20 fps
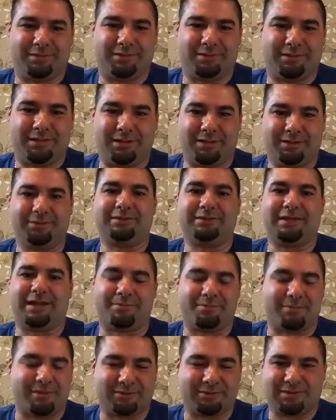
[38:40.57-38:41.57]
killed them.
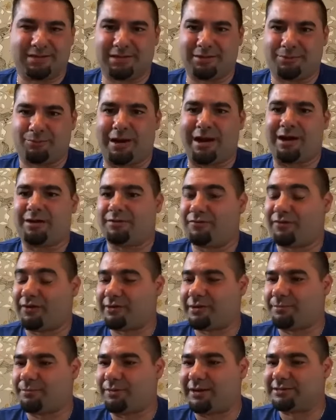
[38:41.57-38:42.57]
I was like, wow,
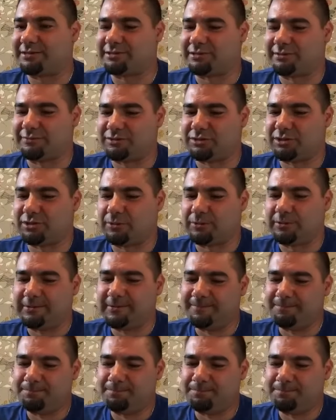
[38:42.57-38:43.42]
very impressive. So,